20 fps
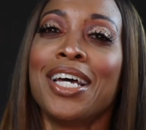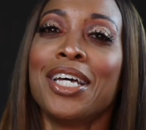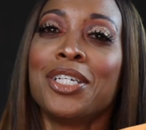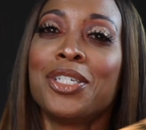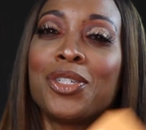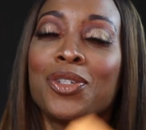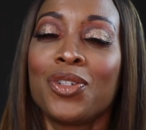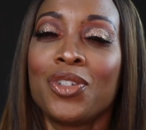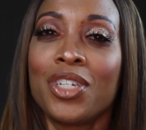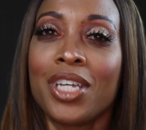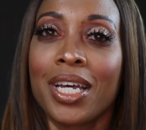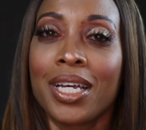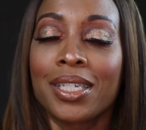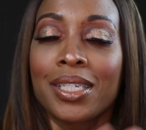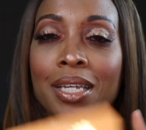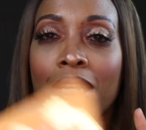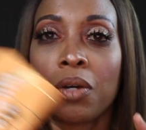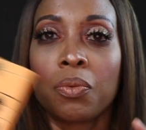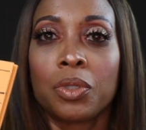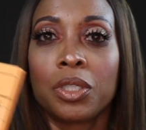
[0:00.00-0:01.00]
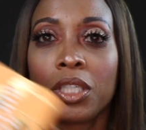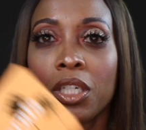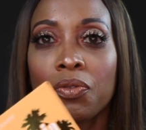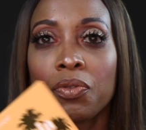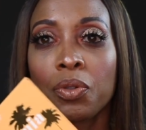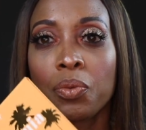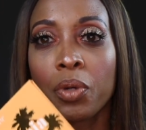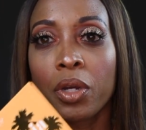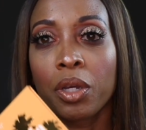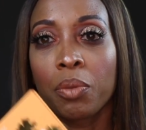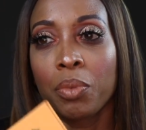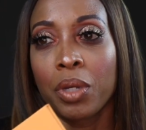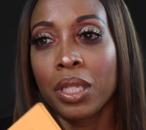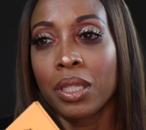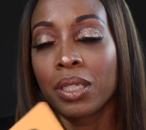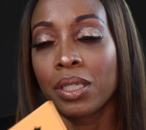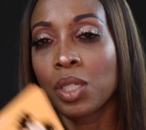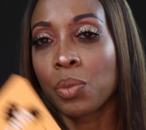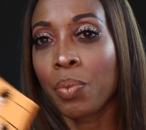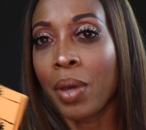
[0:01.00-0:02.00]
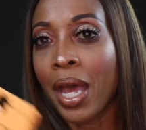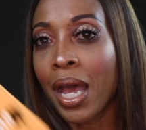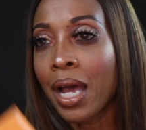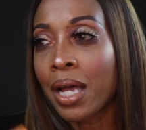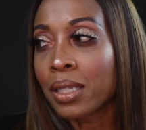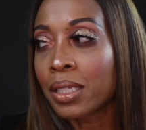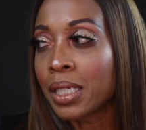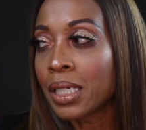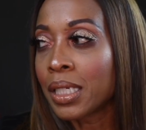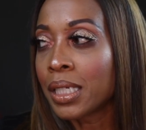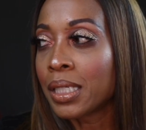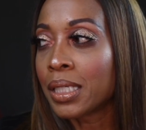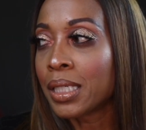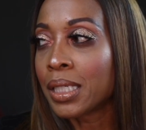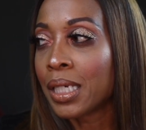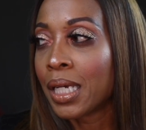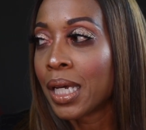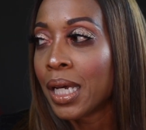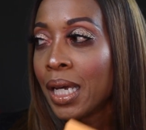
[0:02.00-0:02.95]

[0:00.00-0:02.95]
So yes, I would definitely recommend this palette.